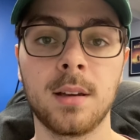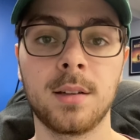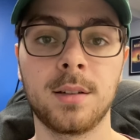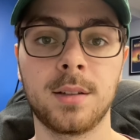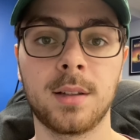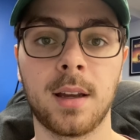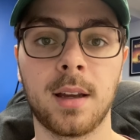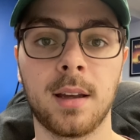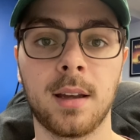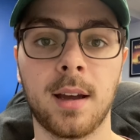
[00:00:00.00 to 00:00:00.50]

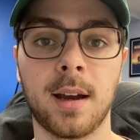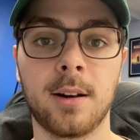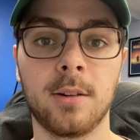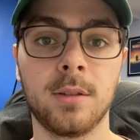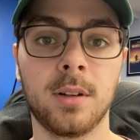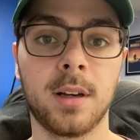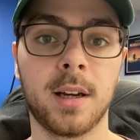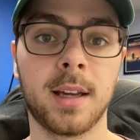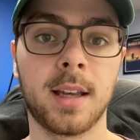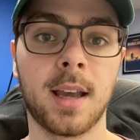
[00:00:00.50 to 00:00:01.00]

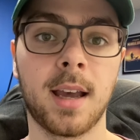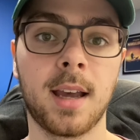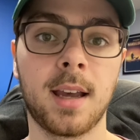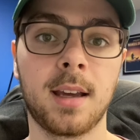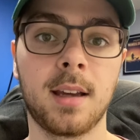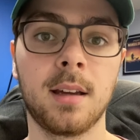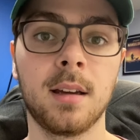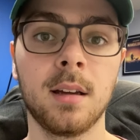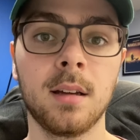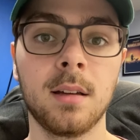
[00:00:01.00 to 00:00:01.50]
outlining,
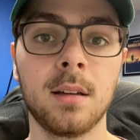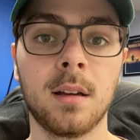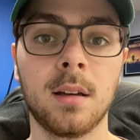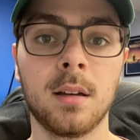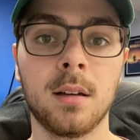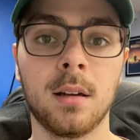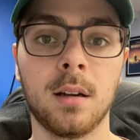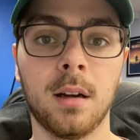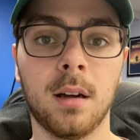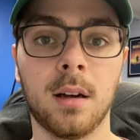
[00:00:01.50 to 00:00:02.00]
hey,
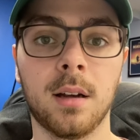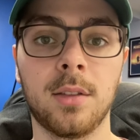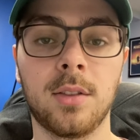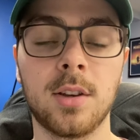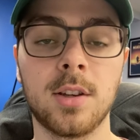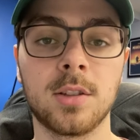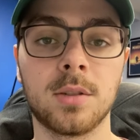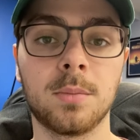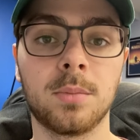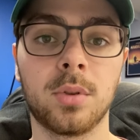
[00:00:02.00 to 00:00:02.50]

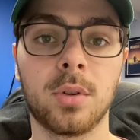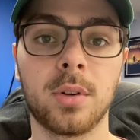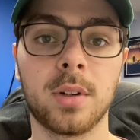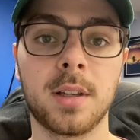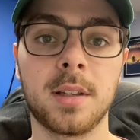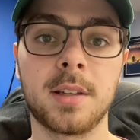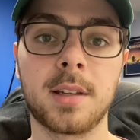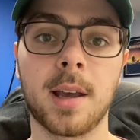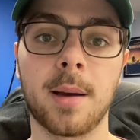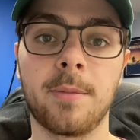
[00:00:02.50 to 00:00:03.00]
these
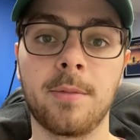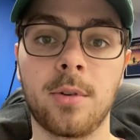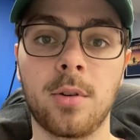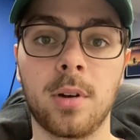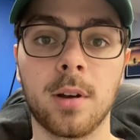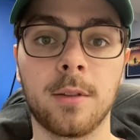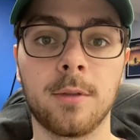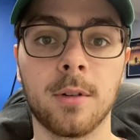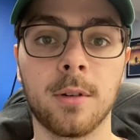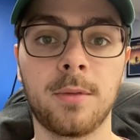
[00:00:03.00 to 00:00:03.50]
employees kept
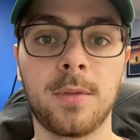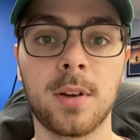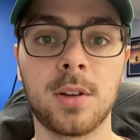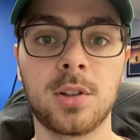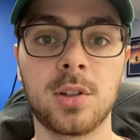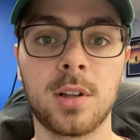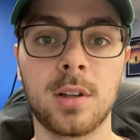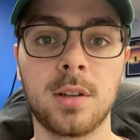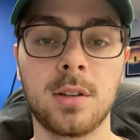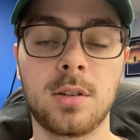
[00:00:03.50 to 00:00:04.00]
falling for
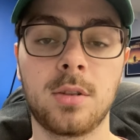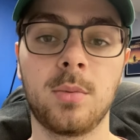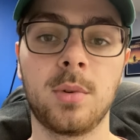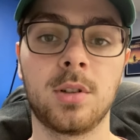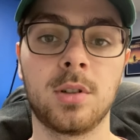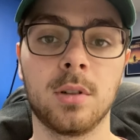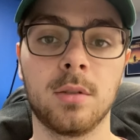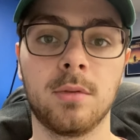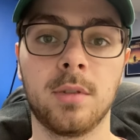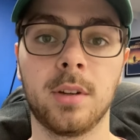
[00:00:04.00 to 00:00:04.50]
phishes.
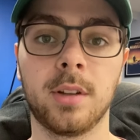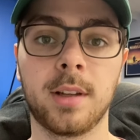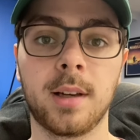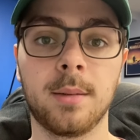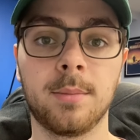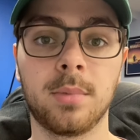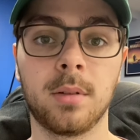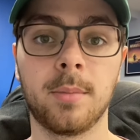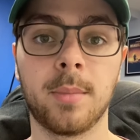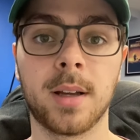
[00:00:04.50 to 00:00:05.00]
We should really
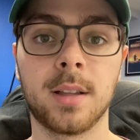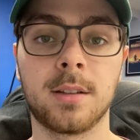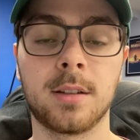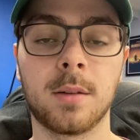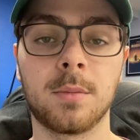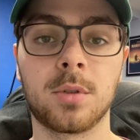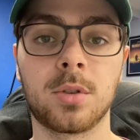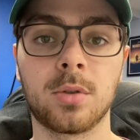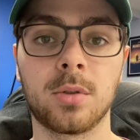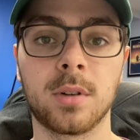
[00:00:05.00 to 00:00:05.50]
implement
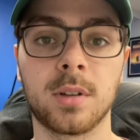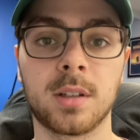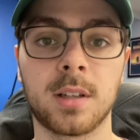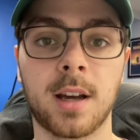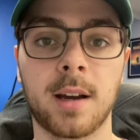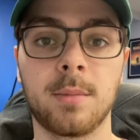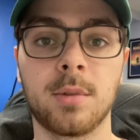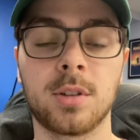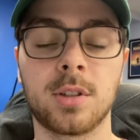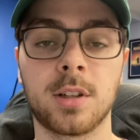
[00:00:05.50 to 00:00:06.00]
some sort of
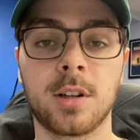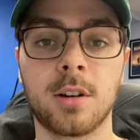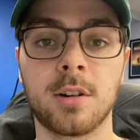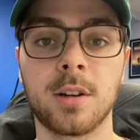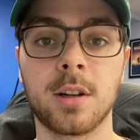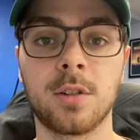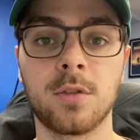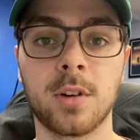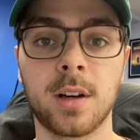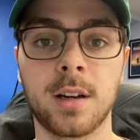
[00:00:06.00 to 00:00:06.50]

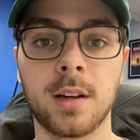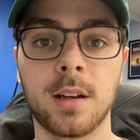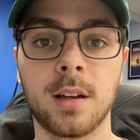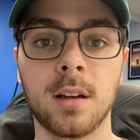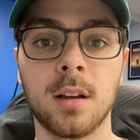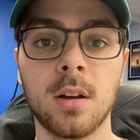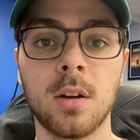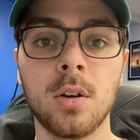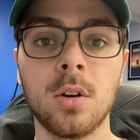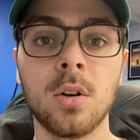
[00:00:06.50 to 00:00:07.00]
cybersecurity
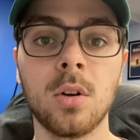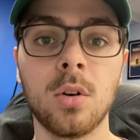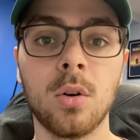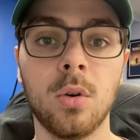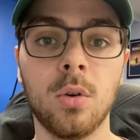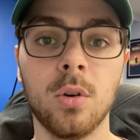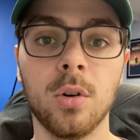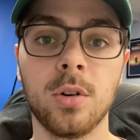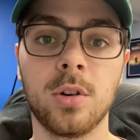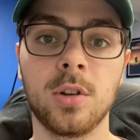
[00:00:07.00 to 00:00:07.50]
training.
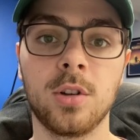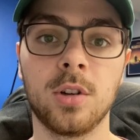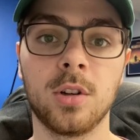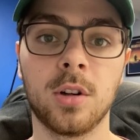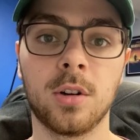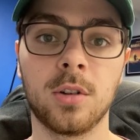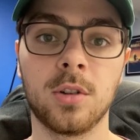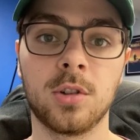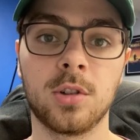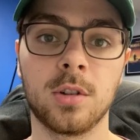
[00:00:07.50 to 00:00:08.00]
Or,
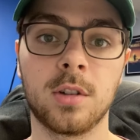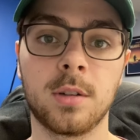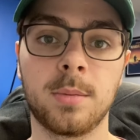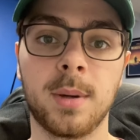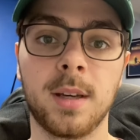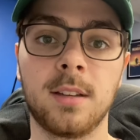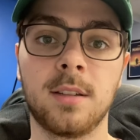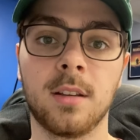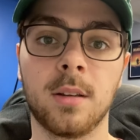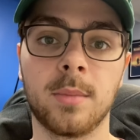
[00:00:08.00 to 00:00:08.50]
you should
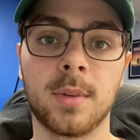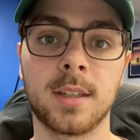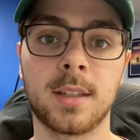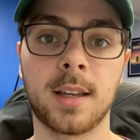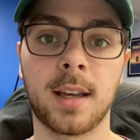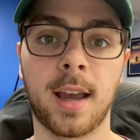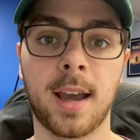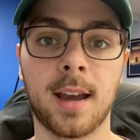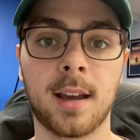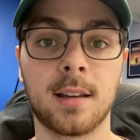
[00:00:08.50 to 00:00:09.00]
speak to them and
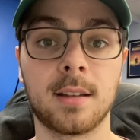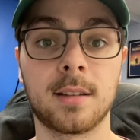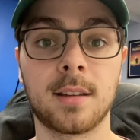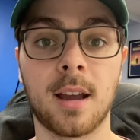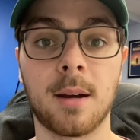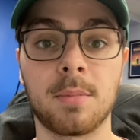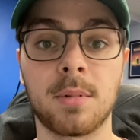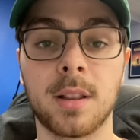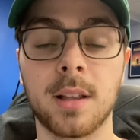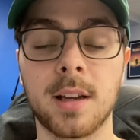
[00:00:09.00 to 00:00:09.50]
say, hey,
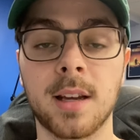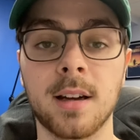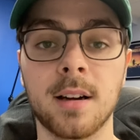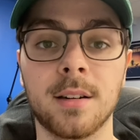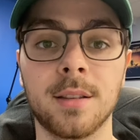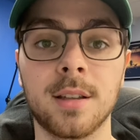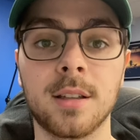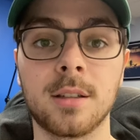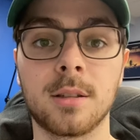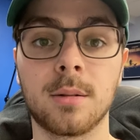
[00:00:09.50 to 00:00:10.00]
stop clicking
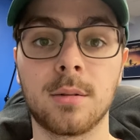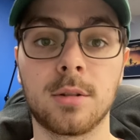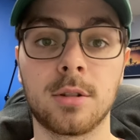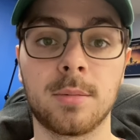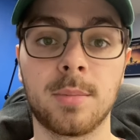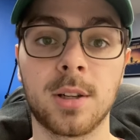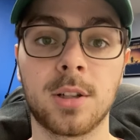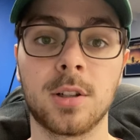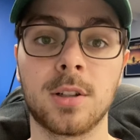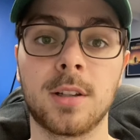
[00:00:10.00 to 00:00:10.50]
on these
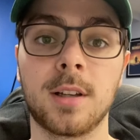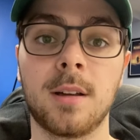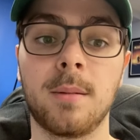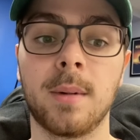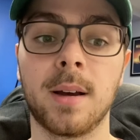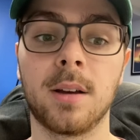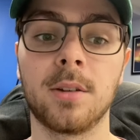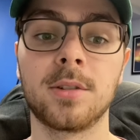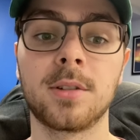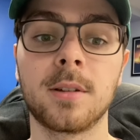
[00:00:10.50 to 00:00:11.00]
suspicious
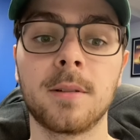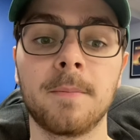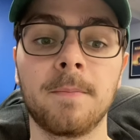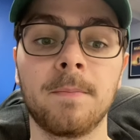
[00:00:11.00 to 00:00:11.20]
emails.